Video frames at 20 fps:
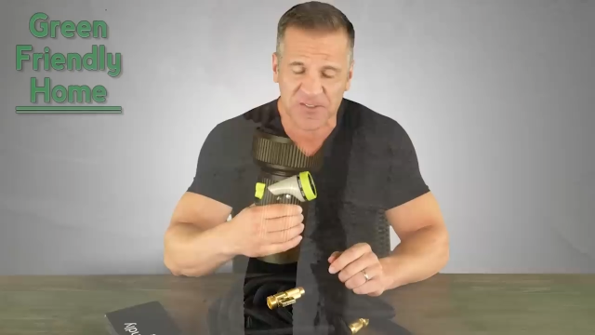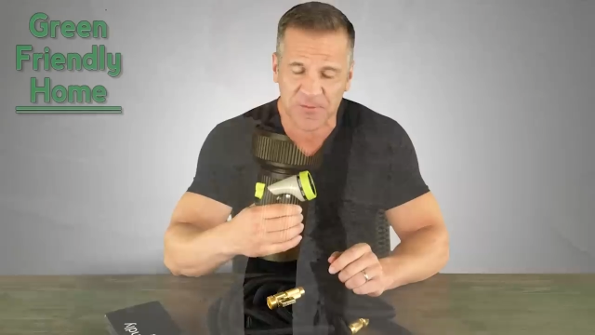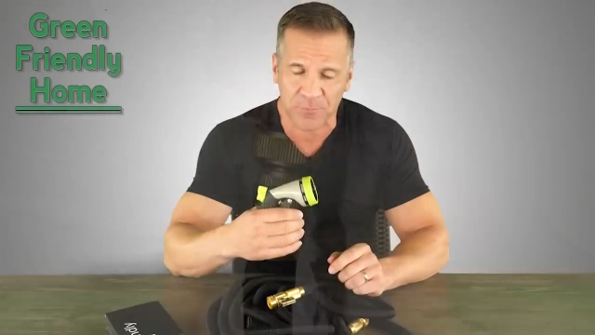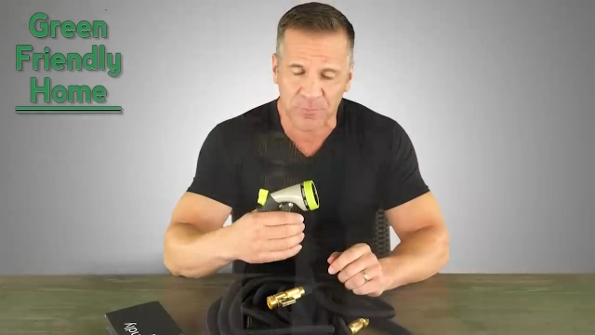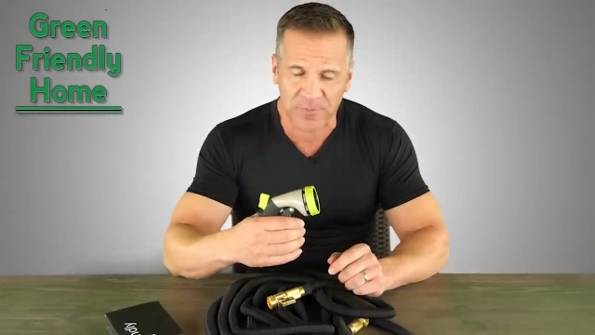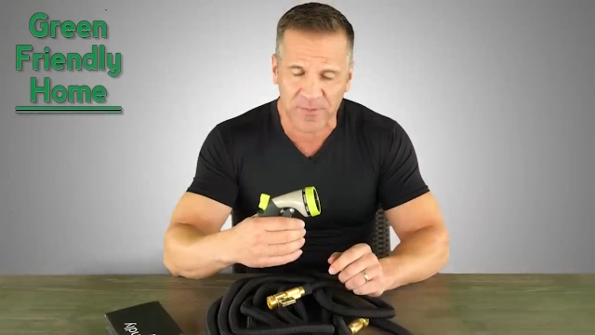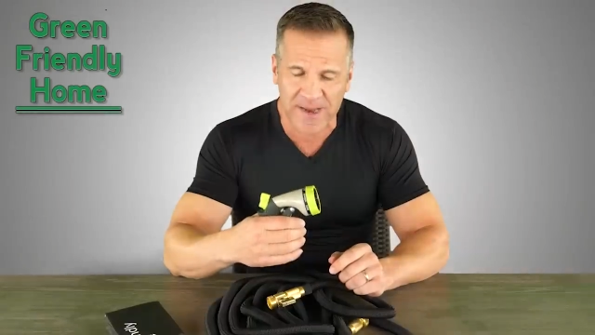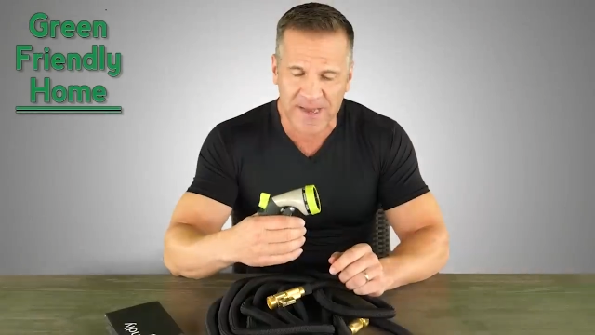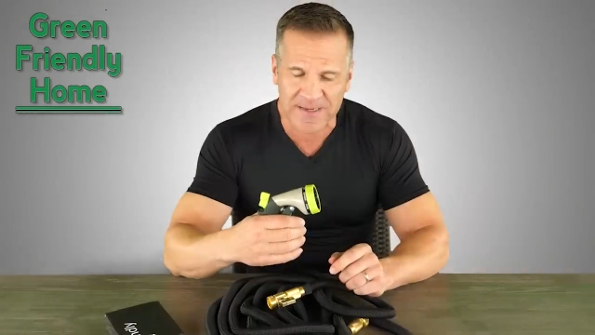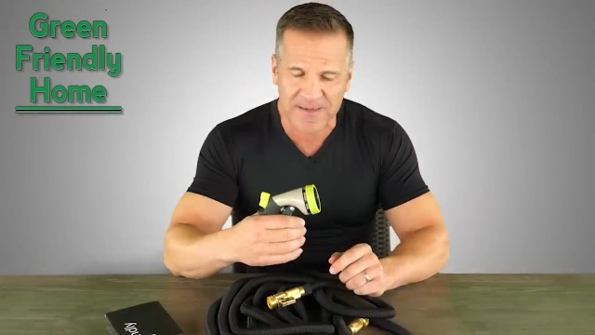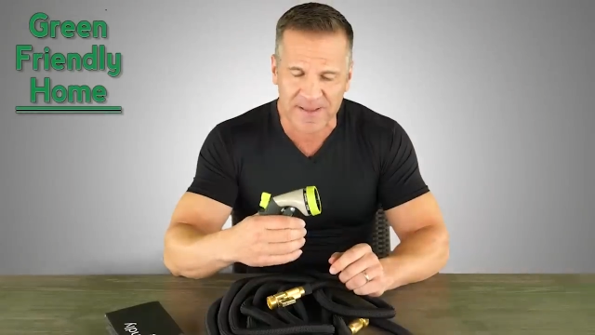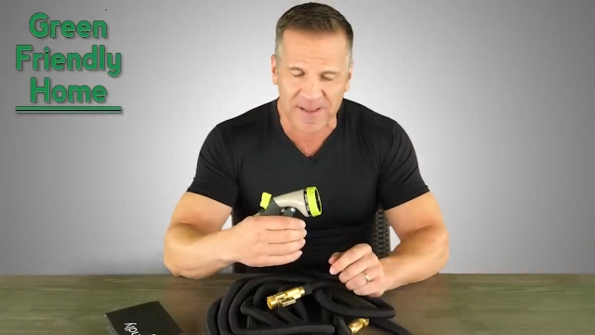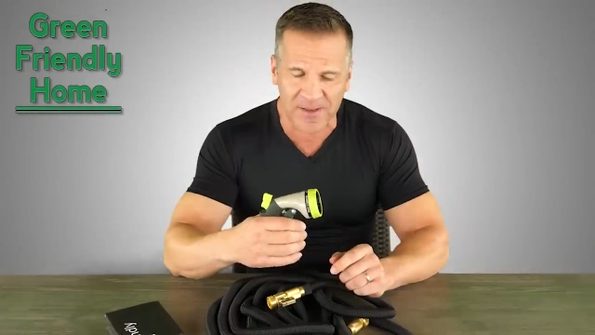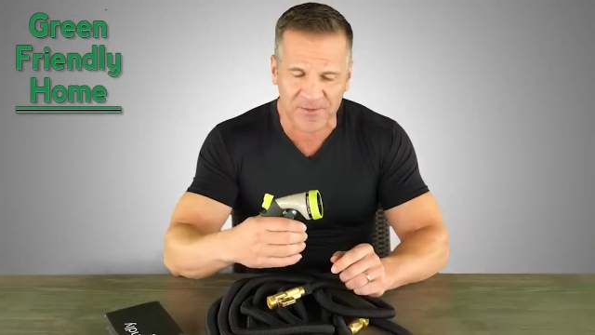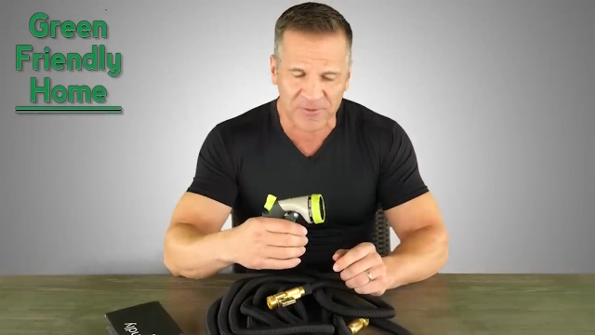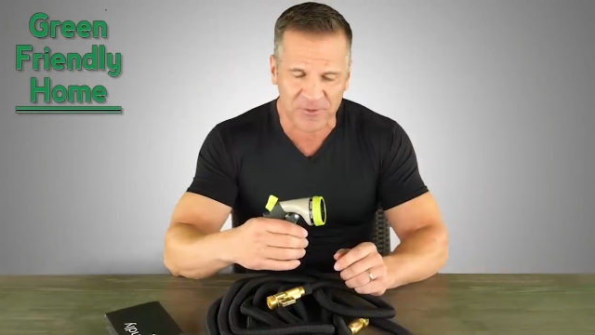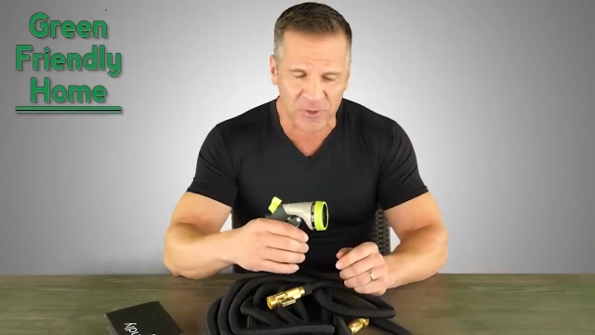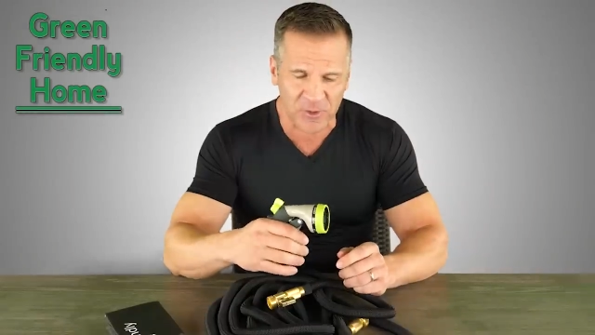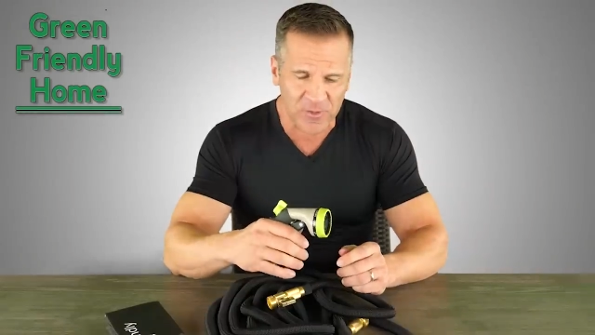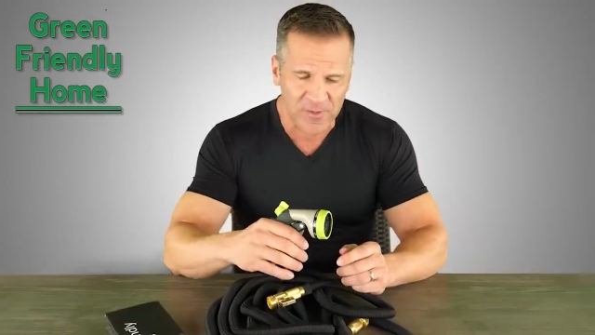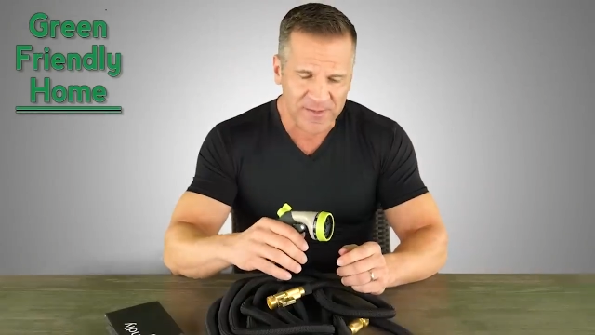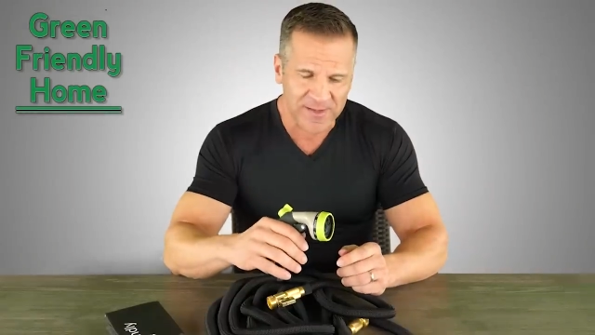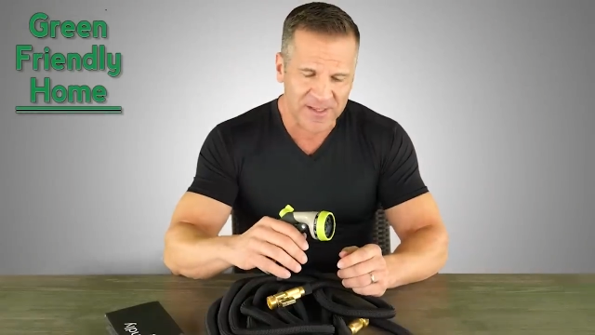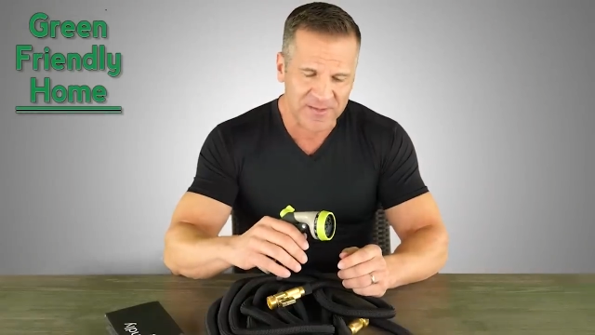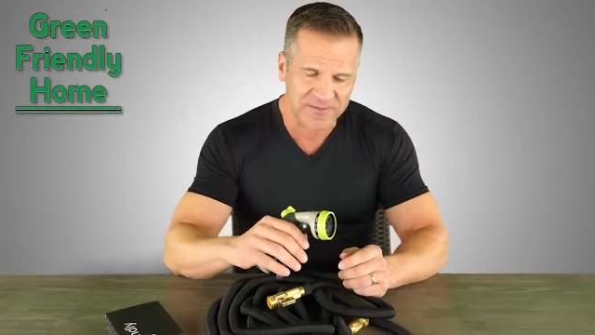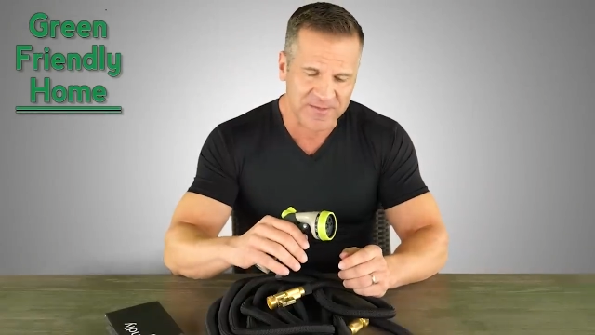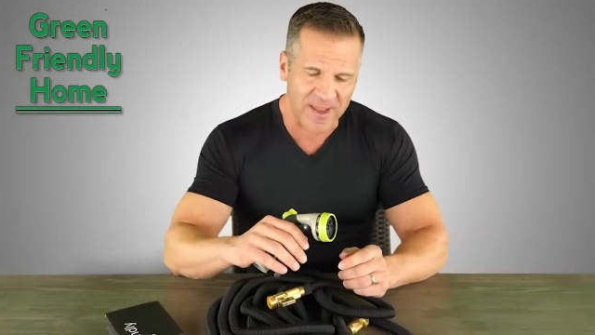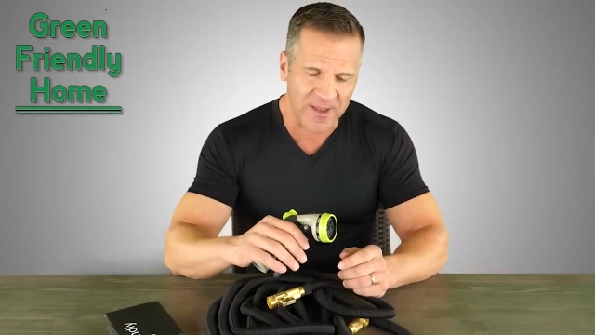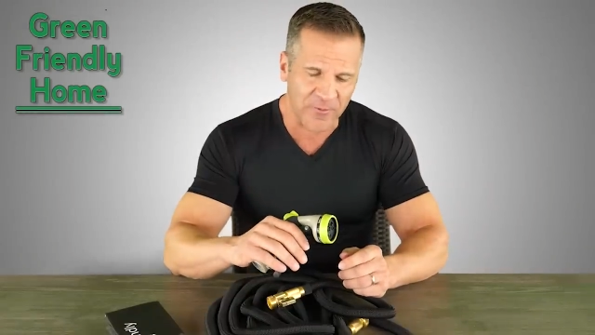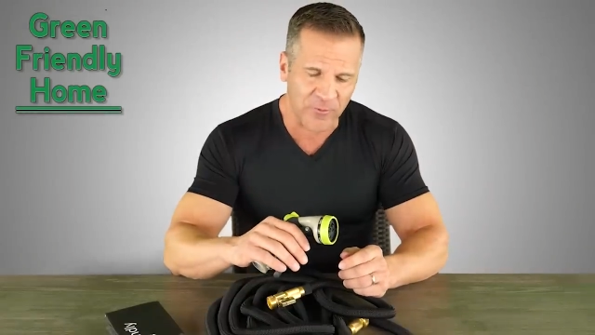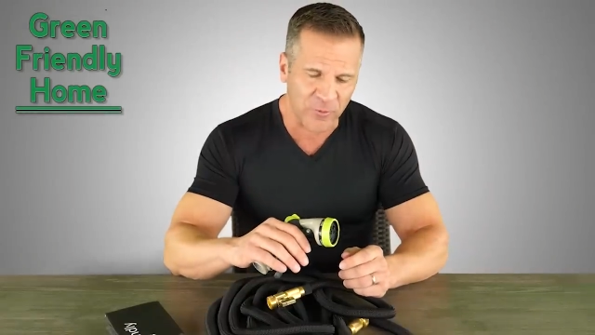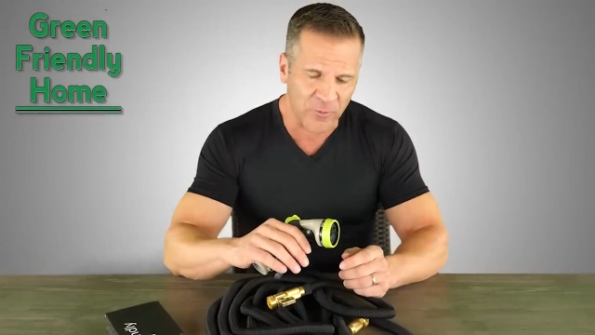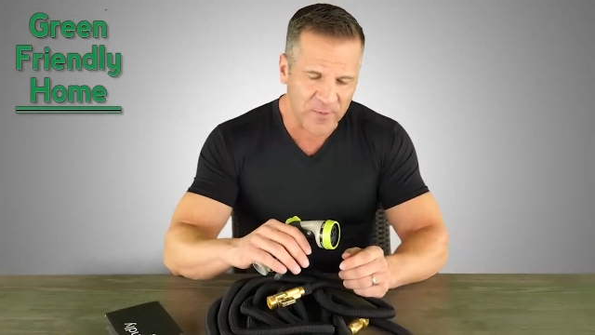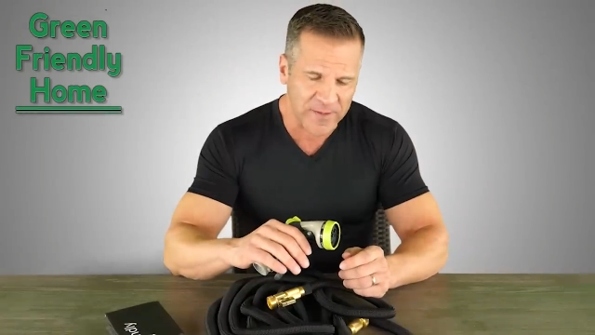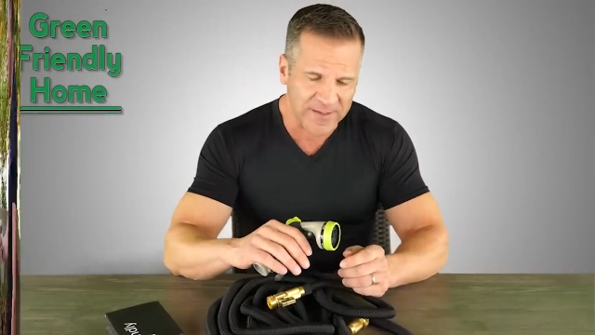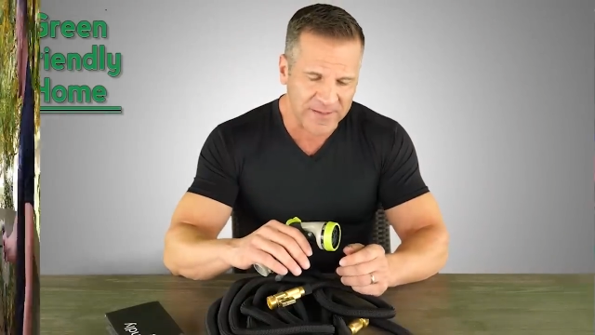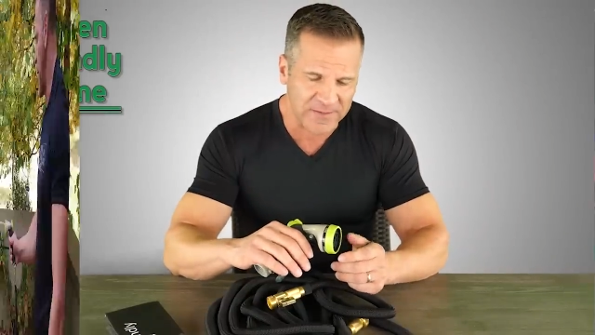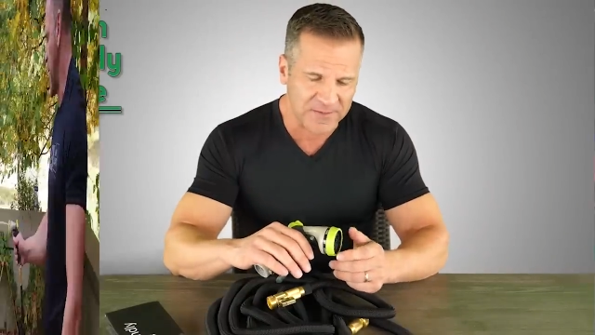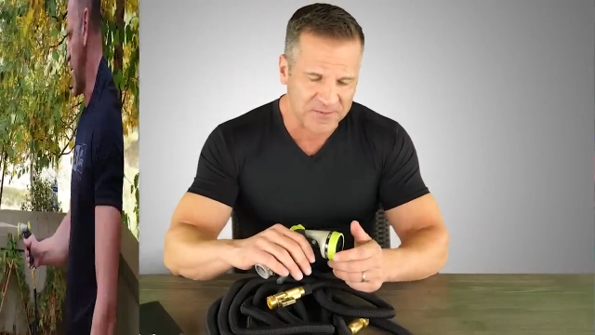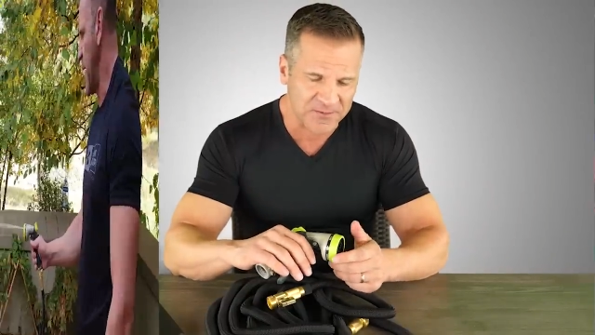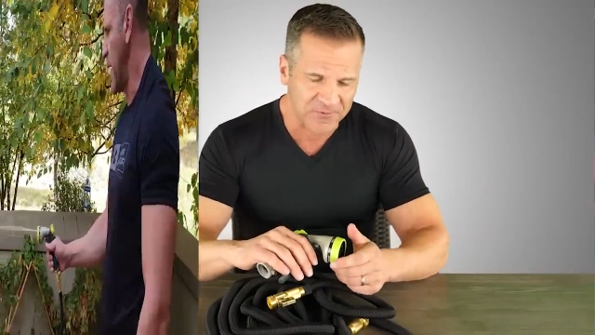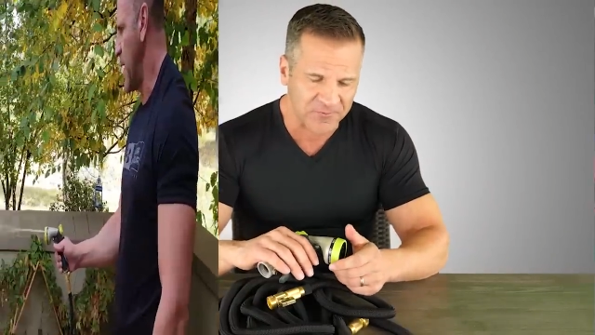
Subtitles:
spray nozzle. It's got rinse,